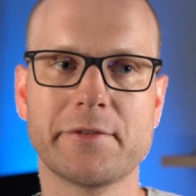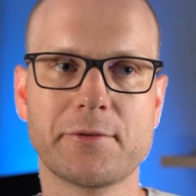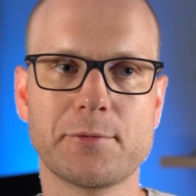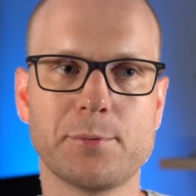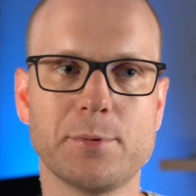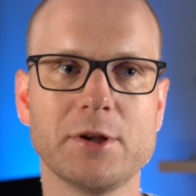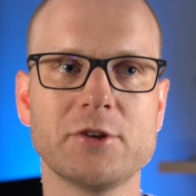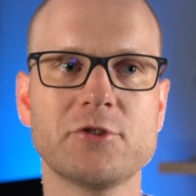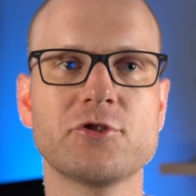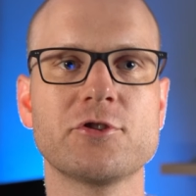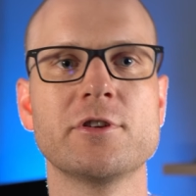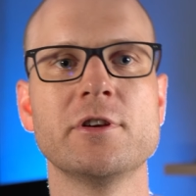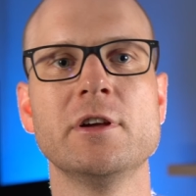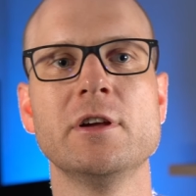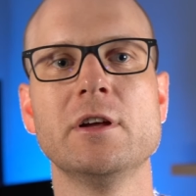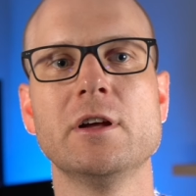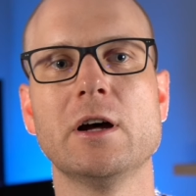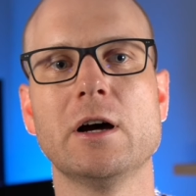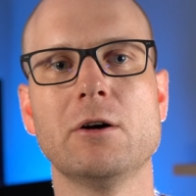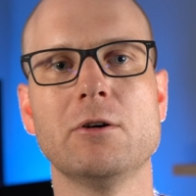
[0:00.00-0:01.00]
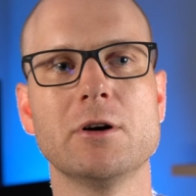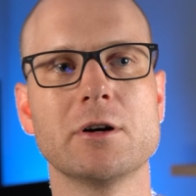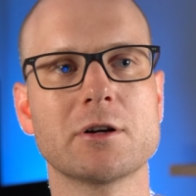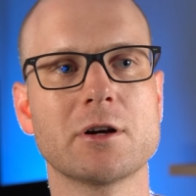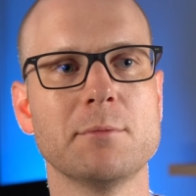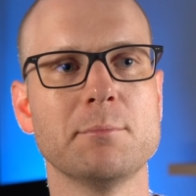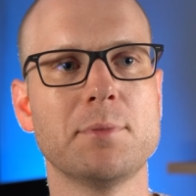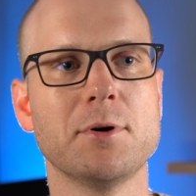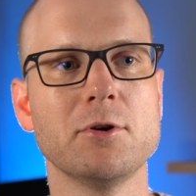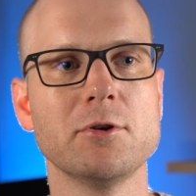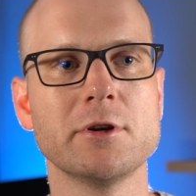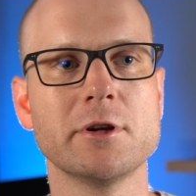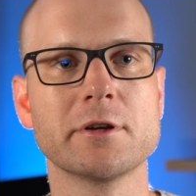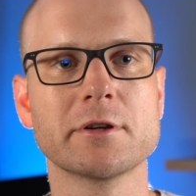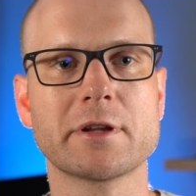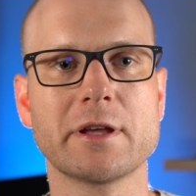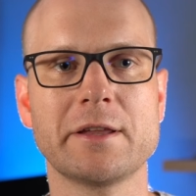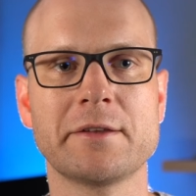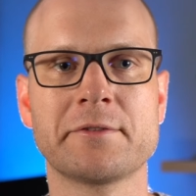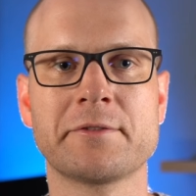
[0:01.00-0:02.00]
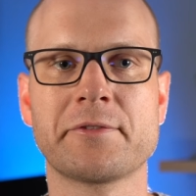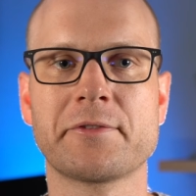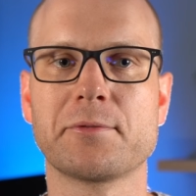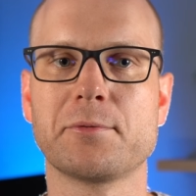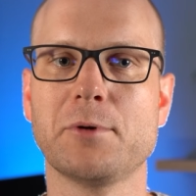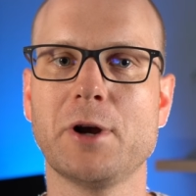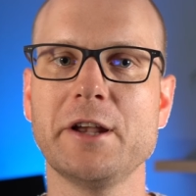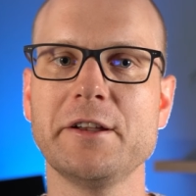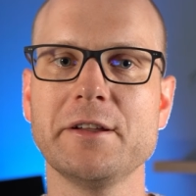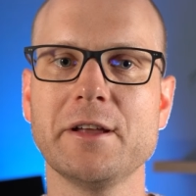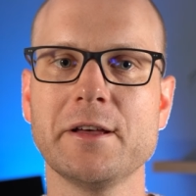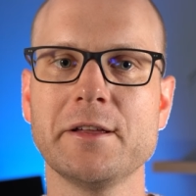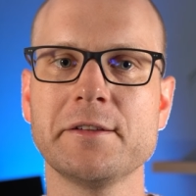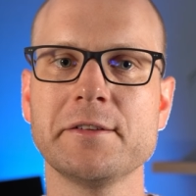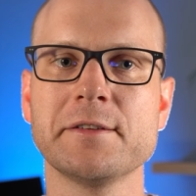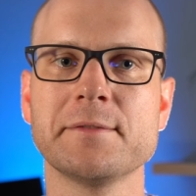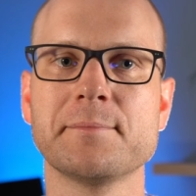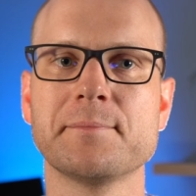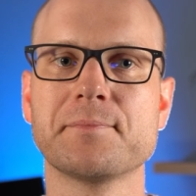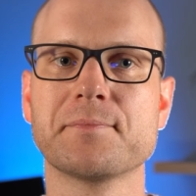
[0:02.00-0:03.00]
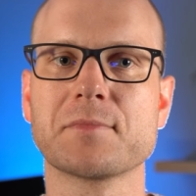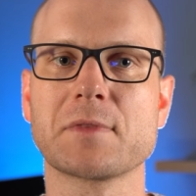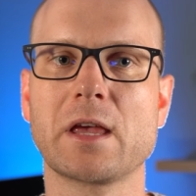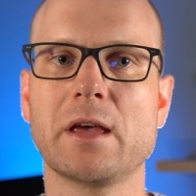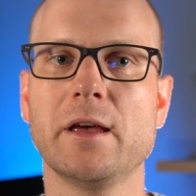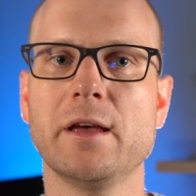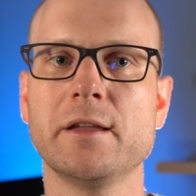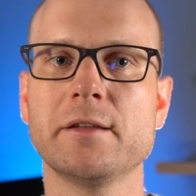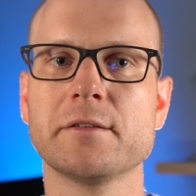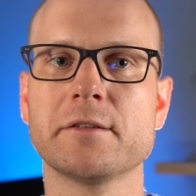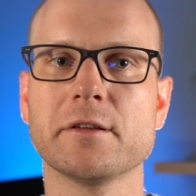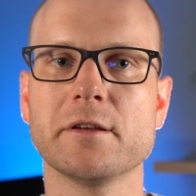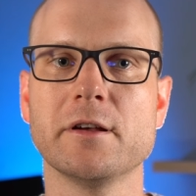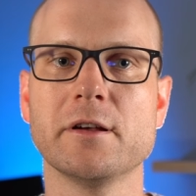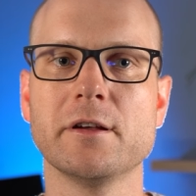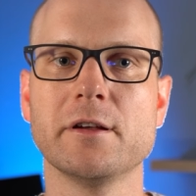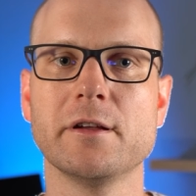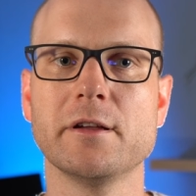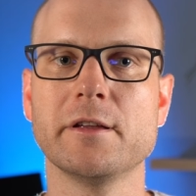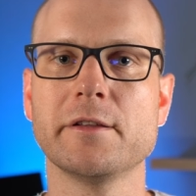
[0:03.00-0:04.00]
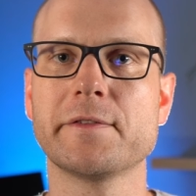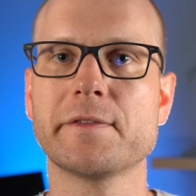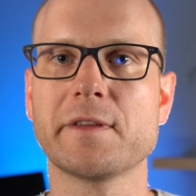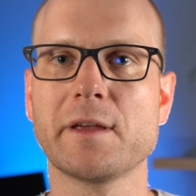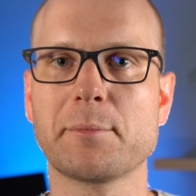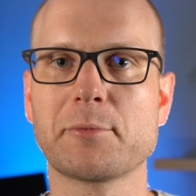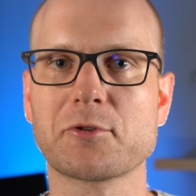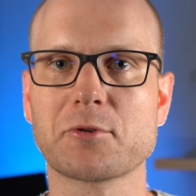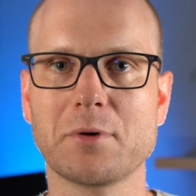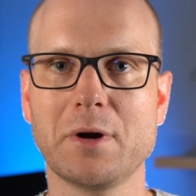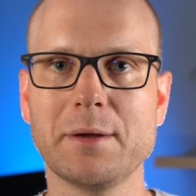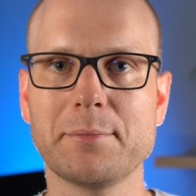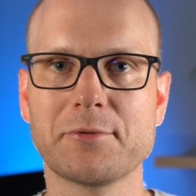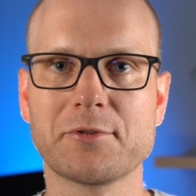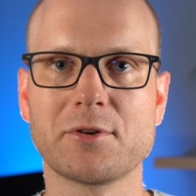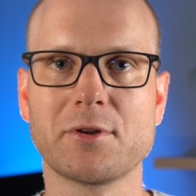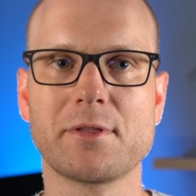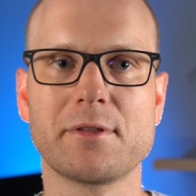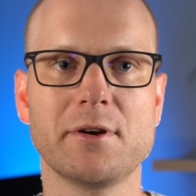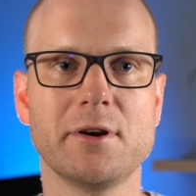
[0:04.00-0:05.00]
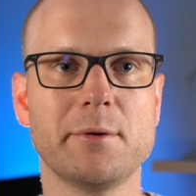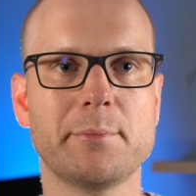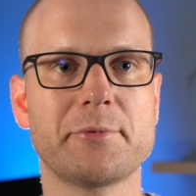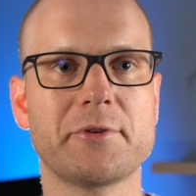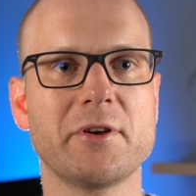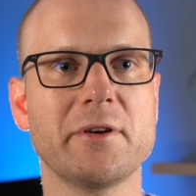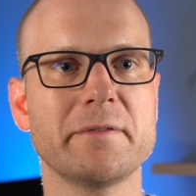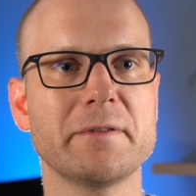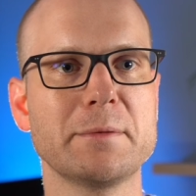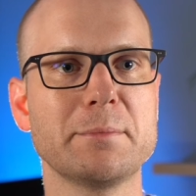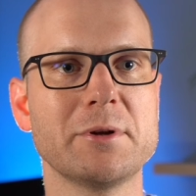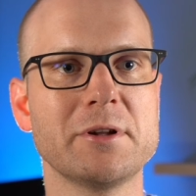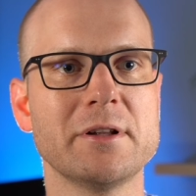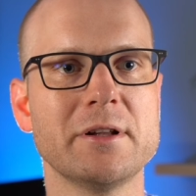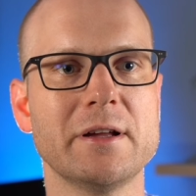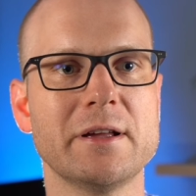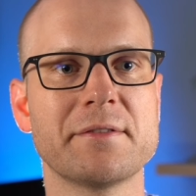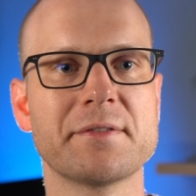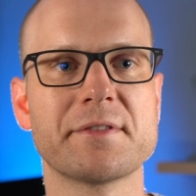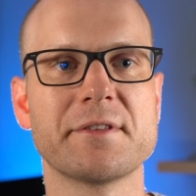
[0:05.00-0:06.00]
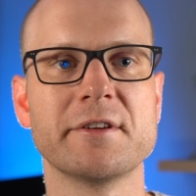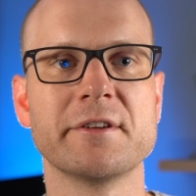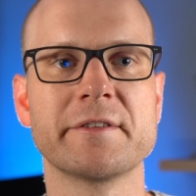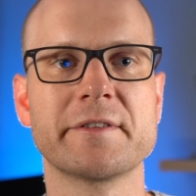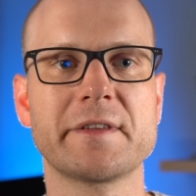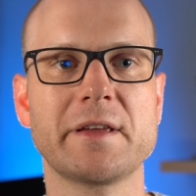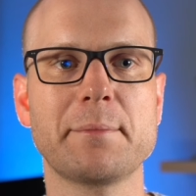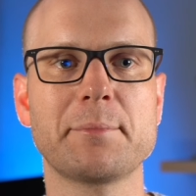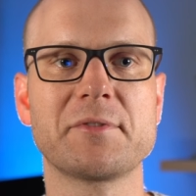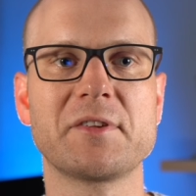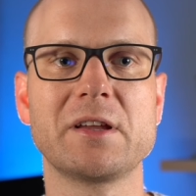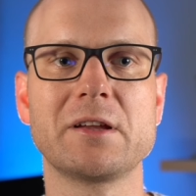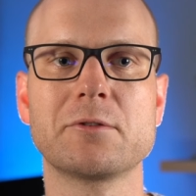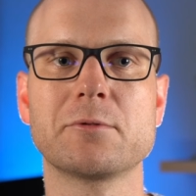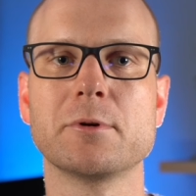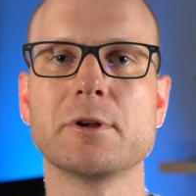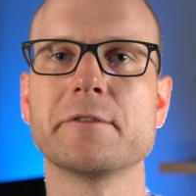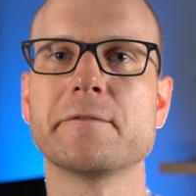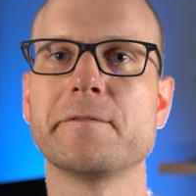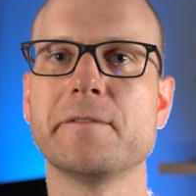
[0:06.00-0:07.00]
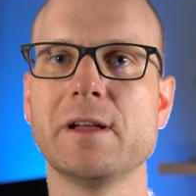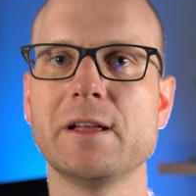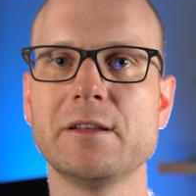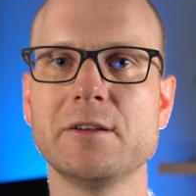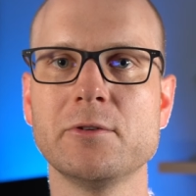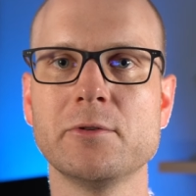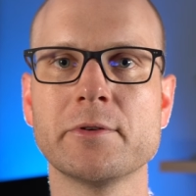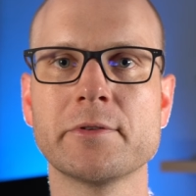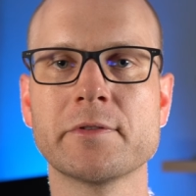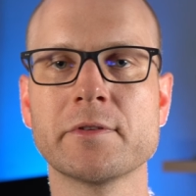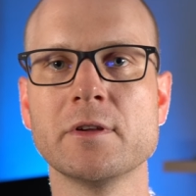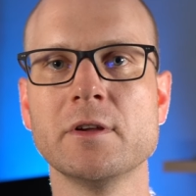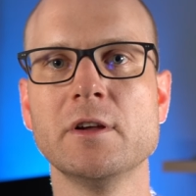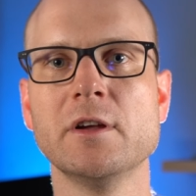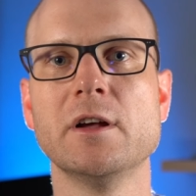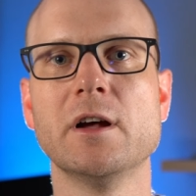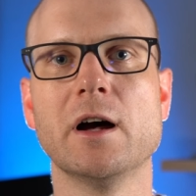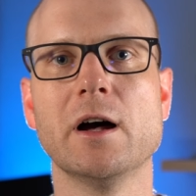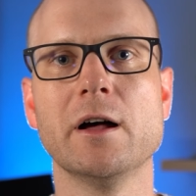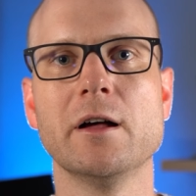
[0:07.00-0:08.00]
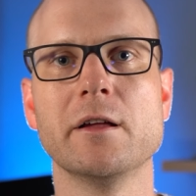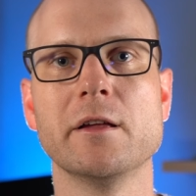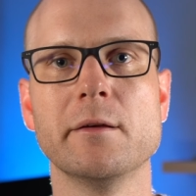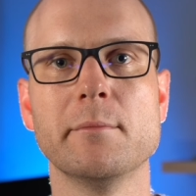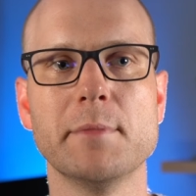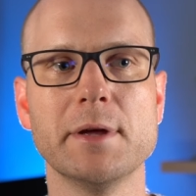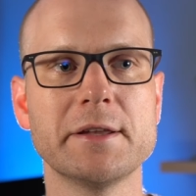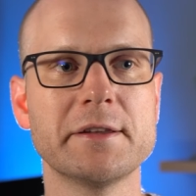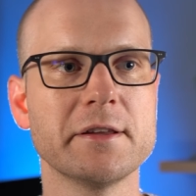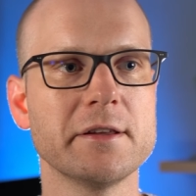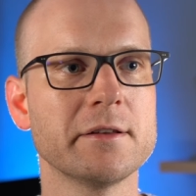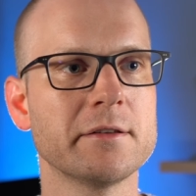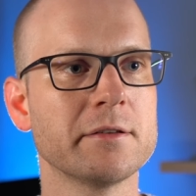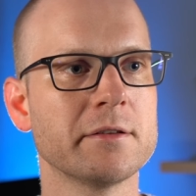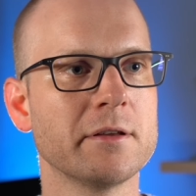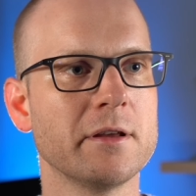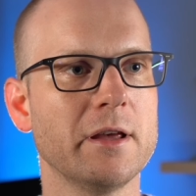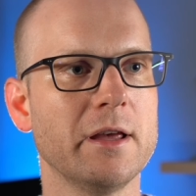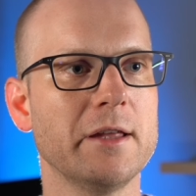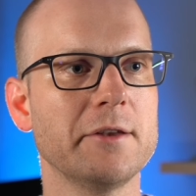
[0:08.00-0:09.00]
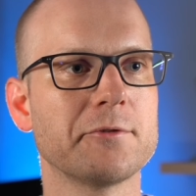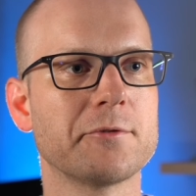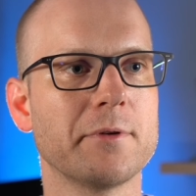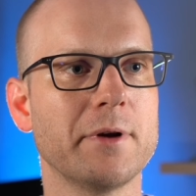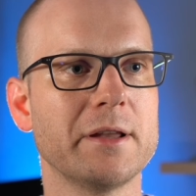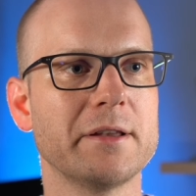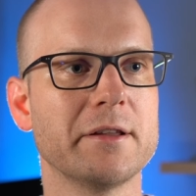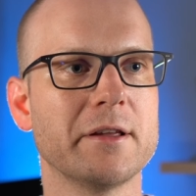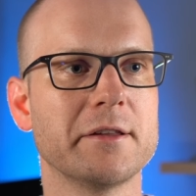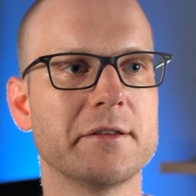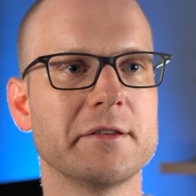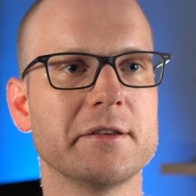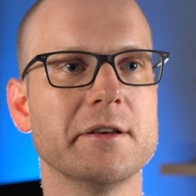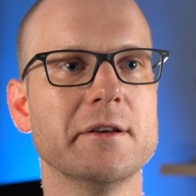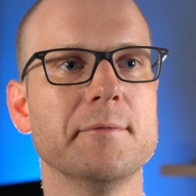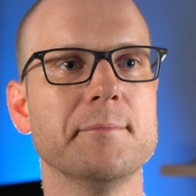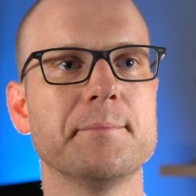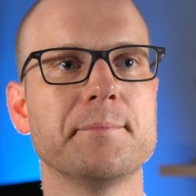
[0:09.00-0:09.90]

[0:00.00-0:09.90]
switch, our component gets rendered and it subscribes to the observable, and the subsequent values are emitted and rendered here.